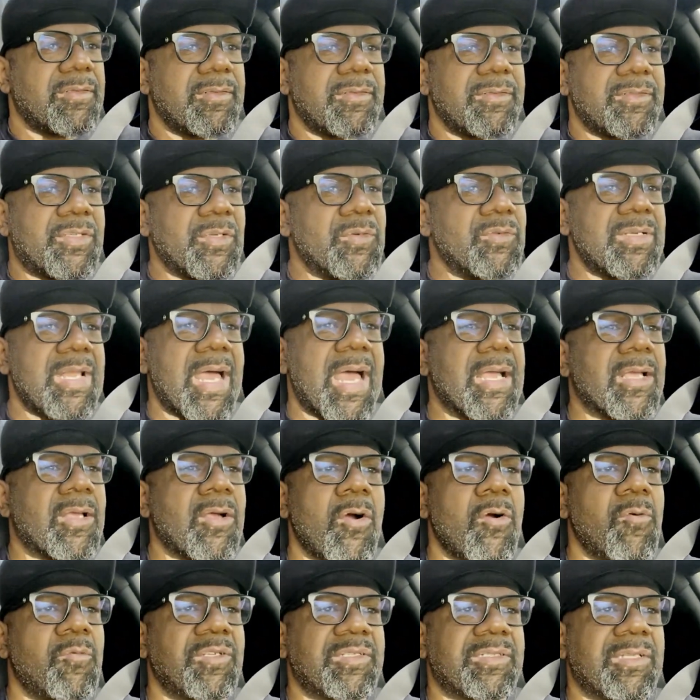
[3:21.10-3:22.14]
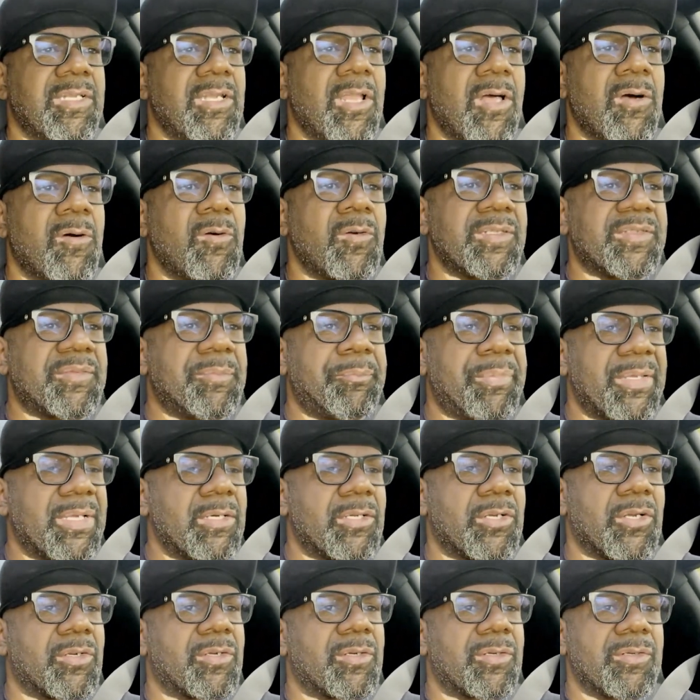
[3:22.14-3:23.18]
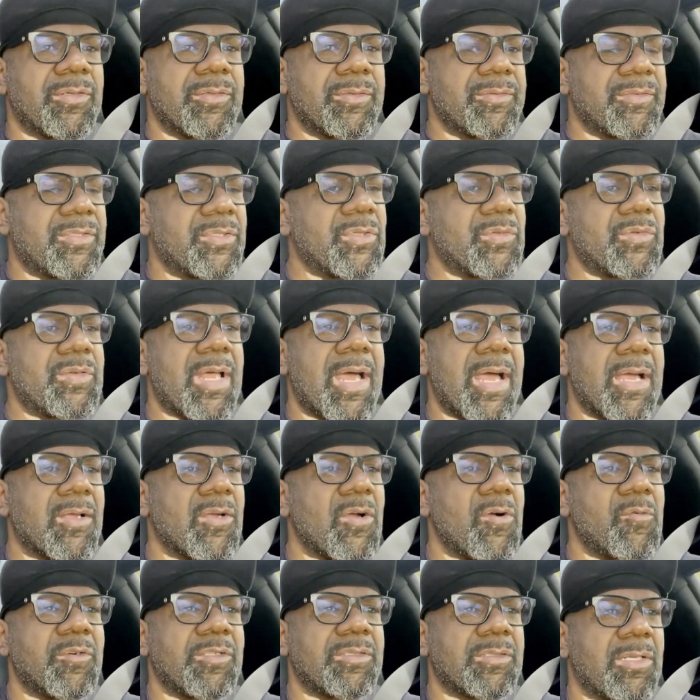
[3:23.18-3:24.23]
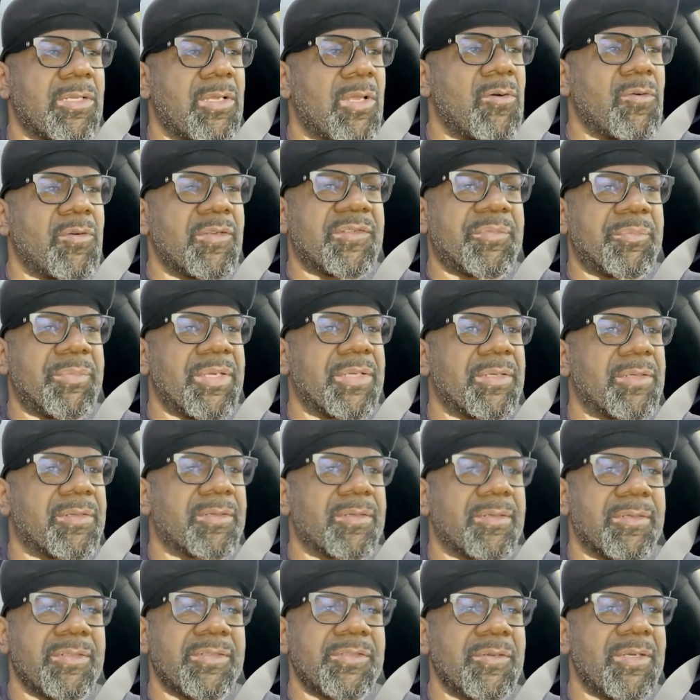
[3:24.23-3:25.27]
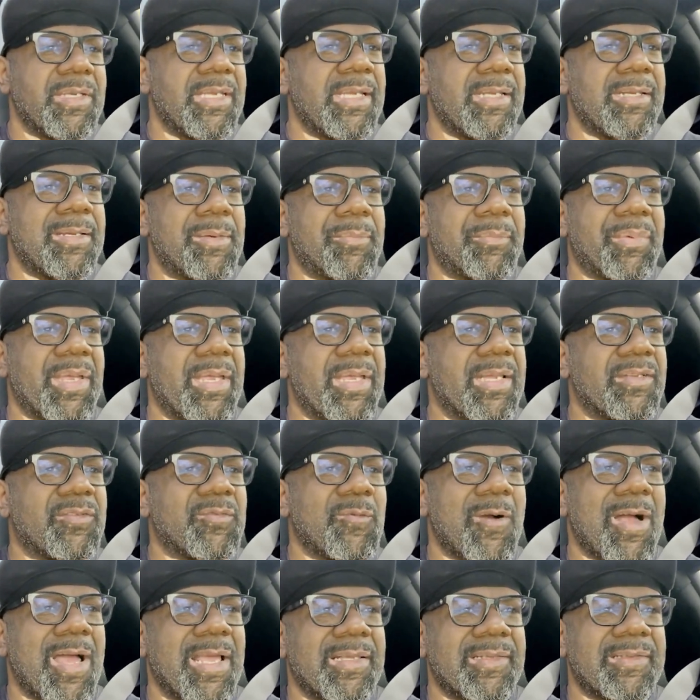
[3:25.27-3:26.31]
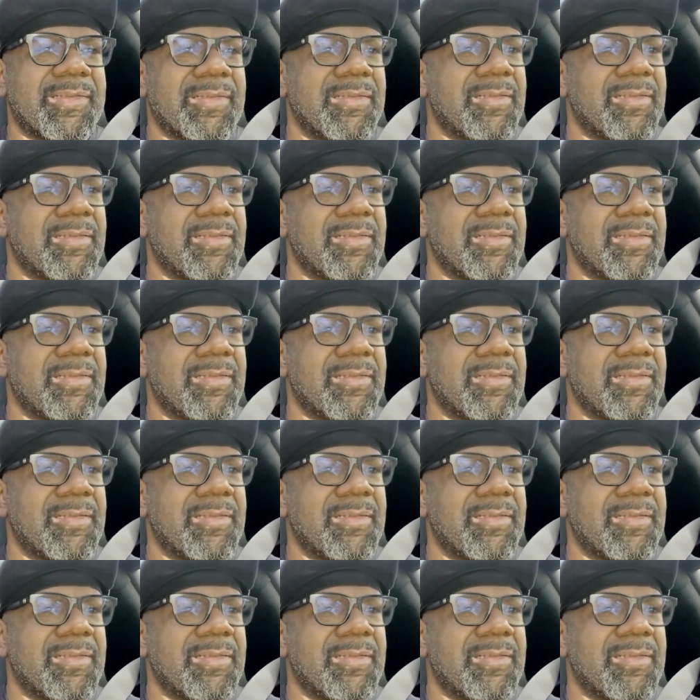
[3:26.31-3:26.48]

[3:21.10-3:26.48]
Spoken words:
Do not go with the lowest bidder. Do not go with the lowest bidder. You'll end up paying twice.